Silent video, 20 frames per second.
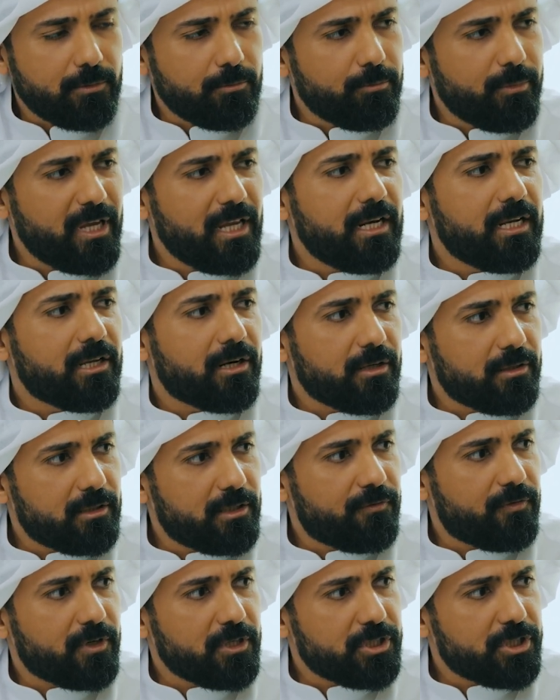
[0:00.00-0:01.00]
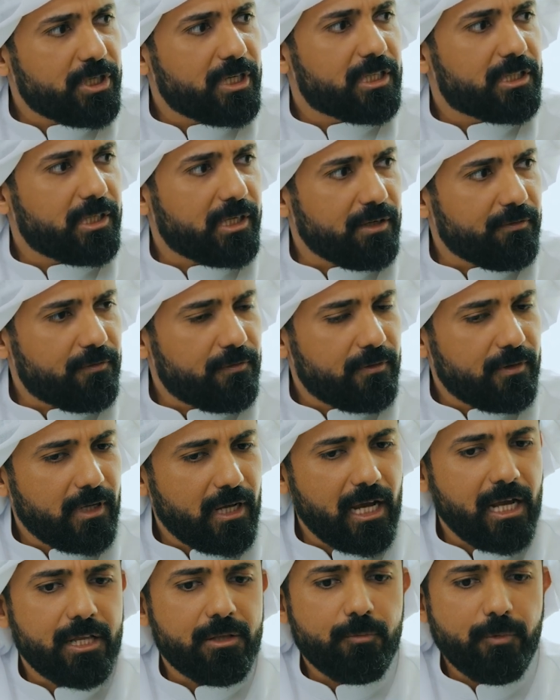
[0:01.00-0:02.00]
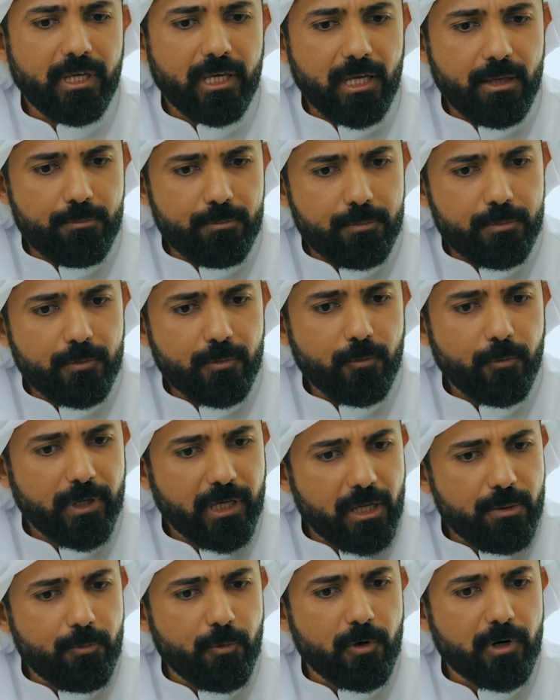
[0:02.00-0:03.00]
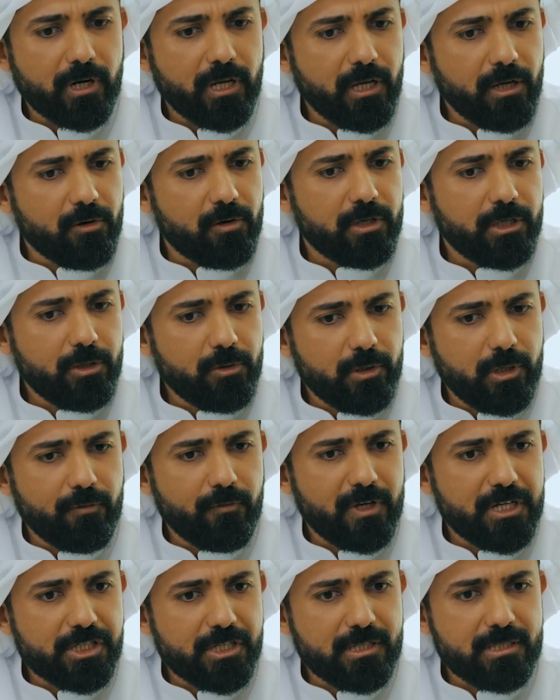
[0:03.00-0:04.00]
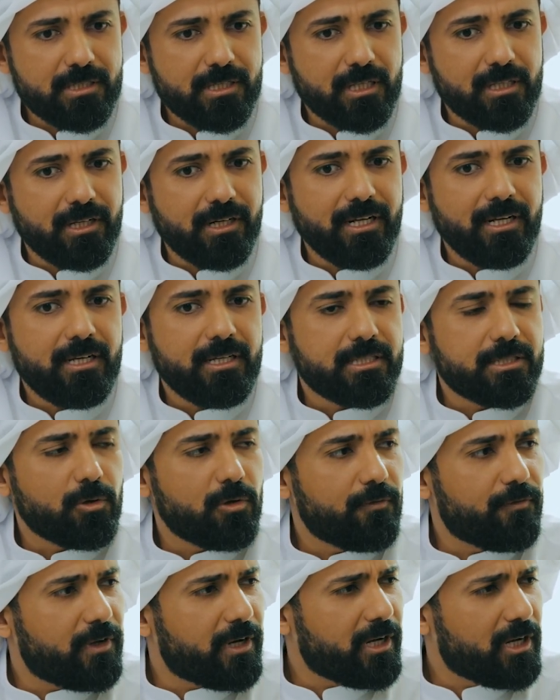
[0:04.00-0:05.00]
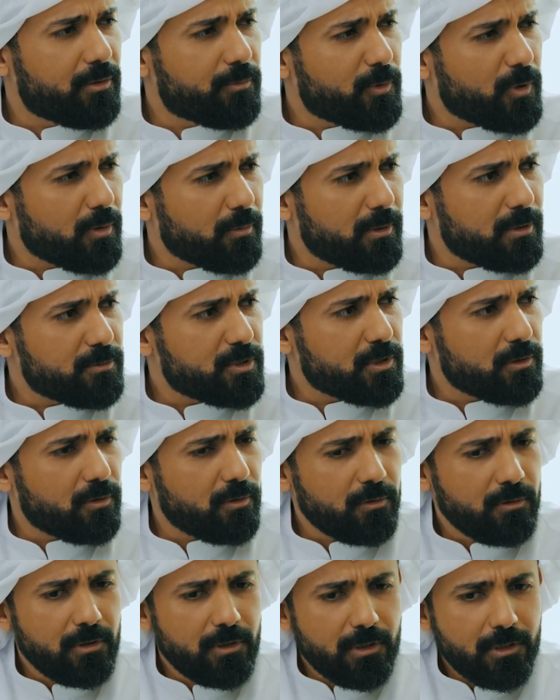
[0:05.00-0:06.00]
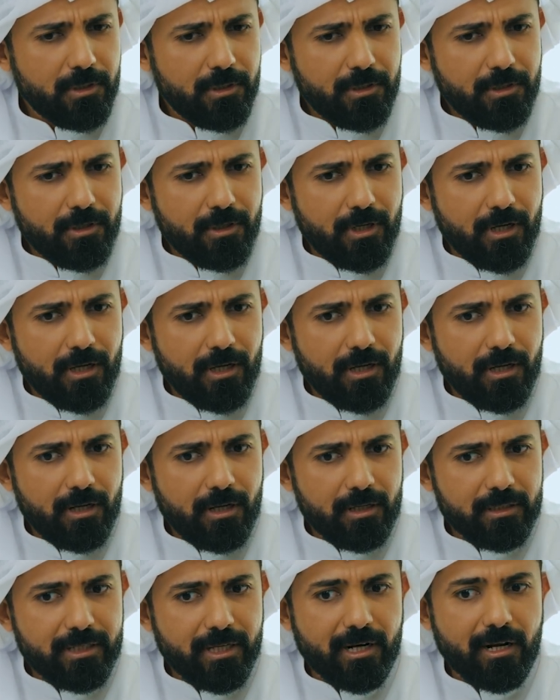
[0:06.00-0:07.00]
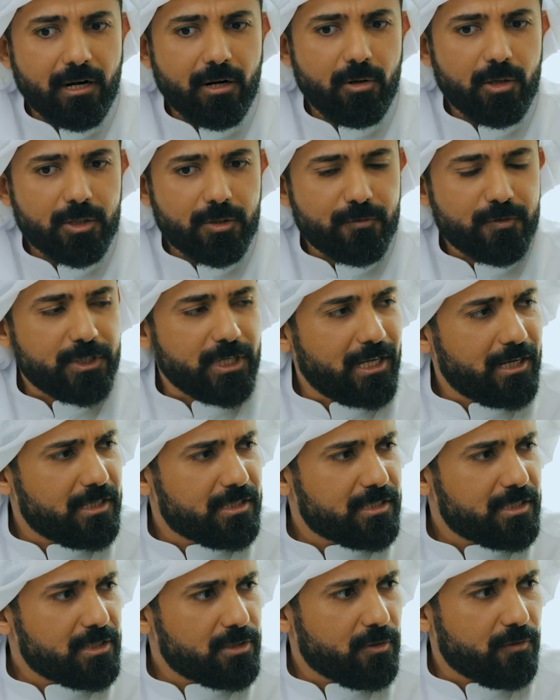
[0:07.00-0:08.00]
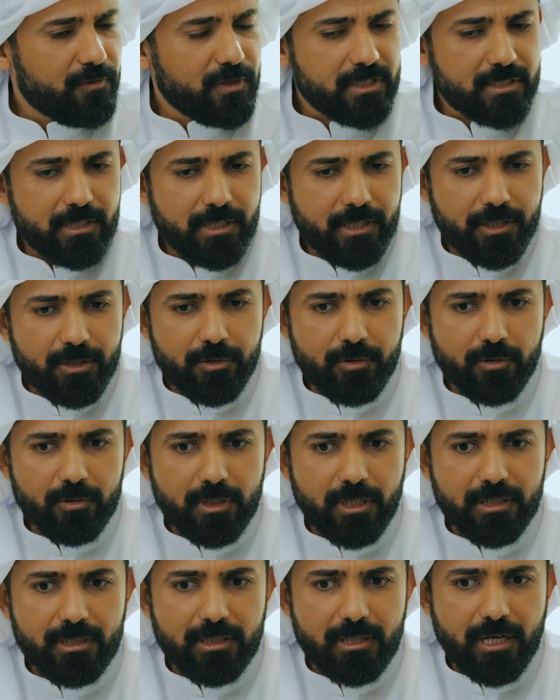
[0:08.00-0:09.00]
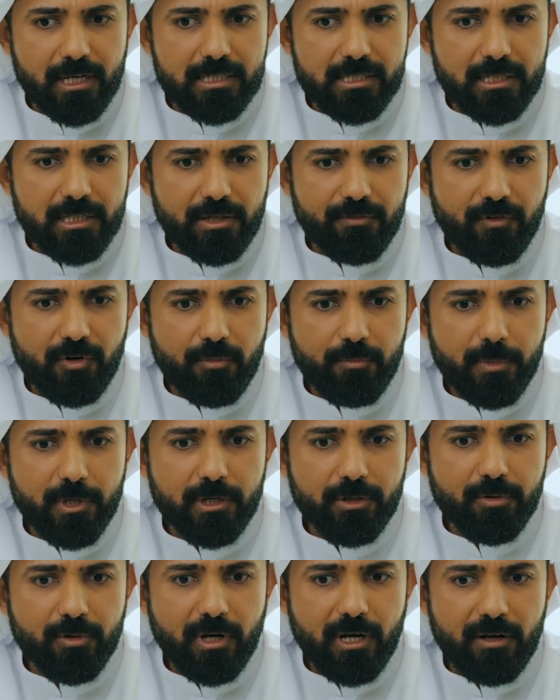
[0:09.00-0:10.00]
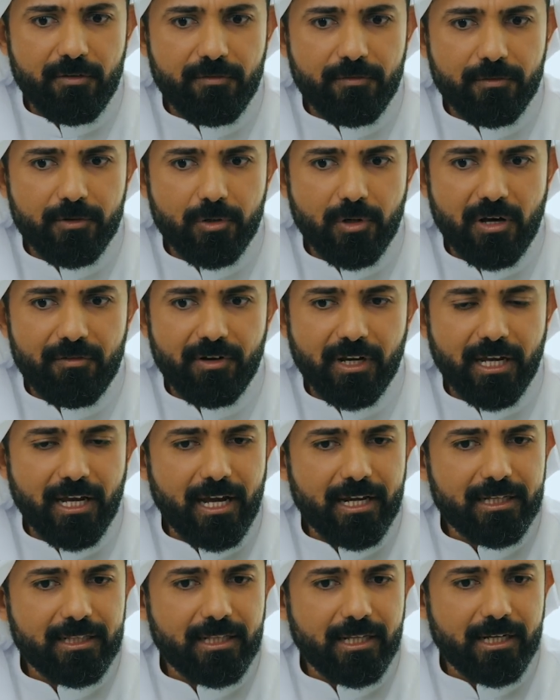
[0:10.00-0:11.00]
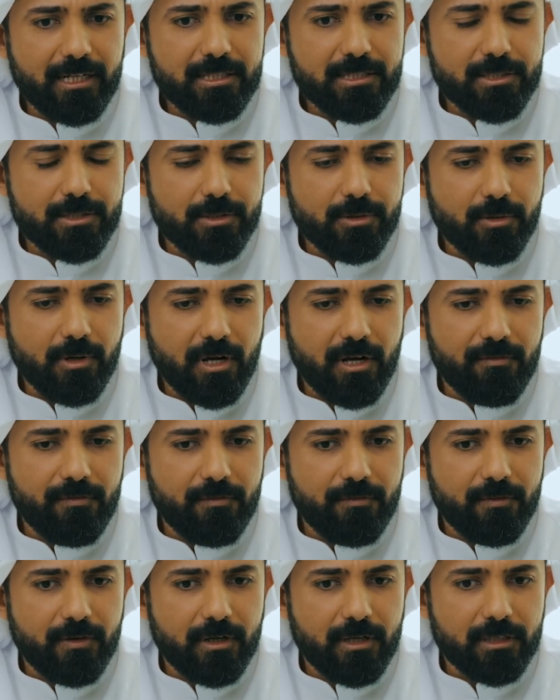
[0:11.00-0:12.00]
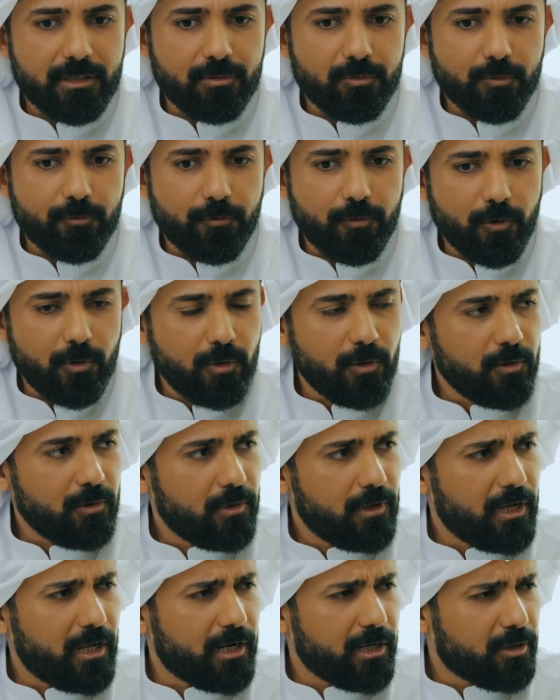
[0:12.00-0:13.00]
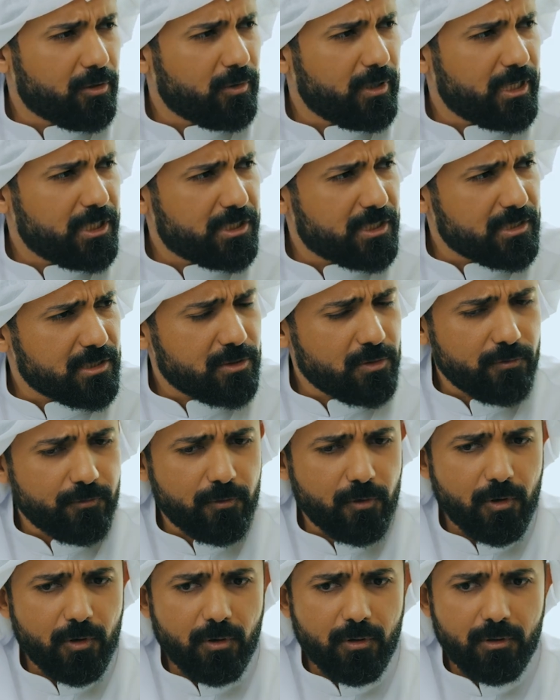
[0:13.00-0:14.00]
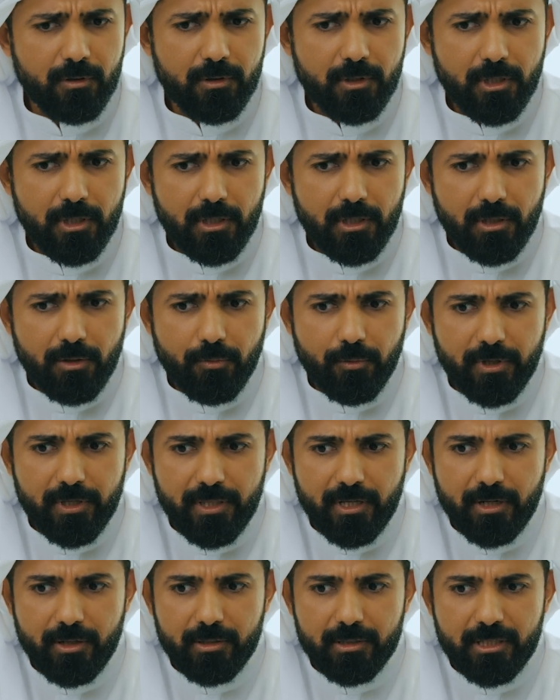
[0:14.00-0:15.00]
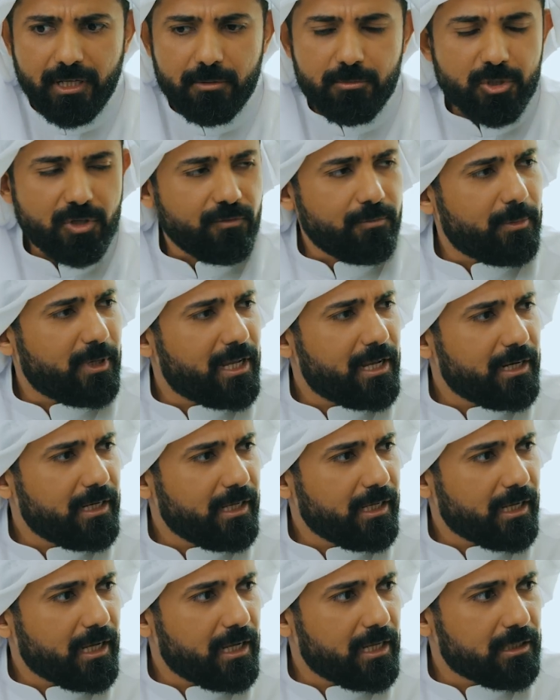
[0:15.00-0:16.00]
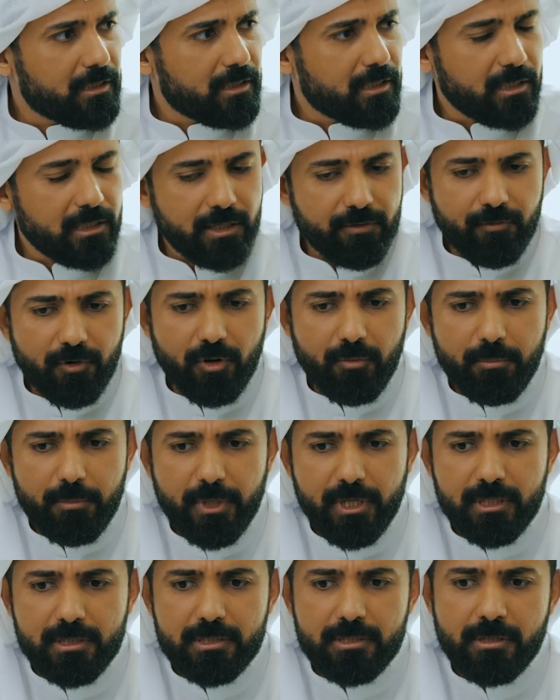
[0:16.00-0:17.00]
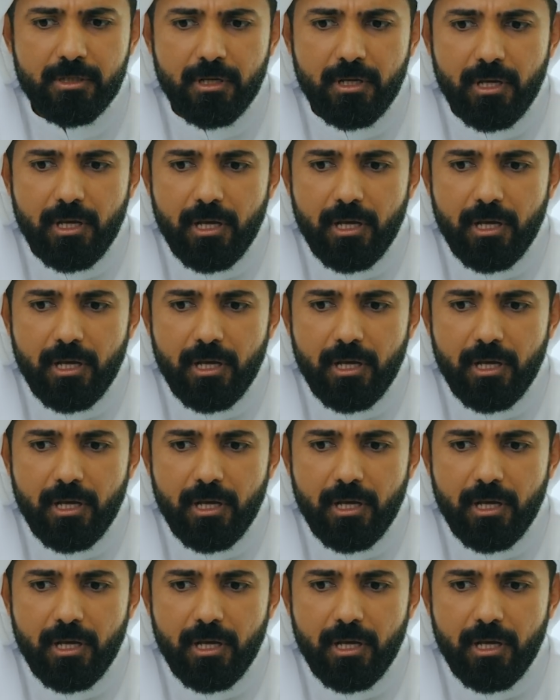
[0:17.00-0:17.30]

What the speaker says: mainly differentiate Reef. And we keep working on new innovations that really solve a real problem. So there are a lot of challenges. Obviously, you know that as a developer, you have a guidelines, you have to follow, regulations to follow, whether in terms of planning and developments.